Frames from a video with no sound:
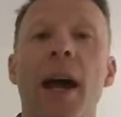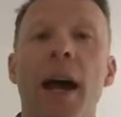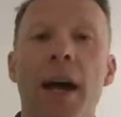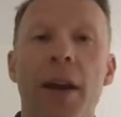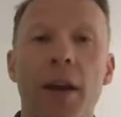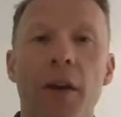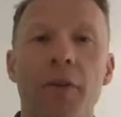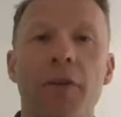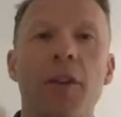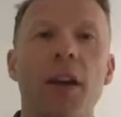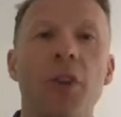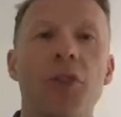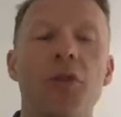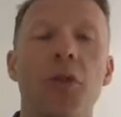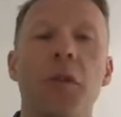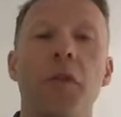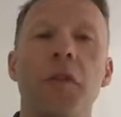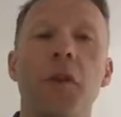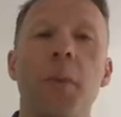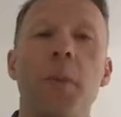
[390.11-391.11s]
And I've
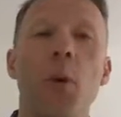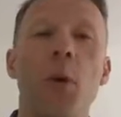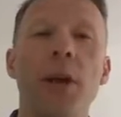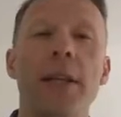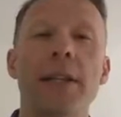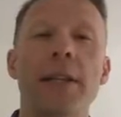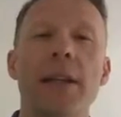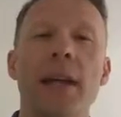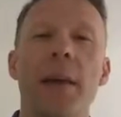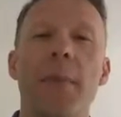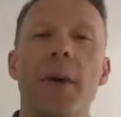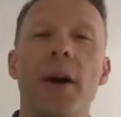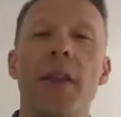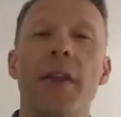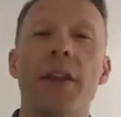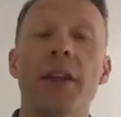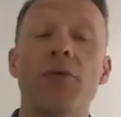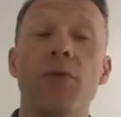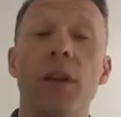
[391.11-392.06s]
touched on a few points there, but I think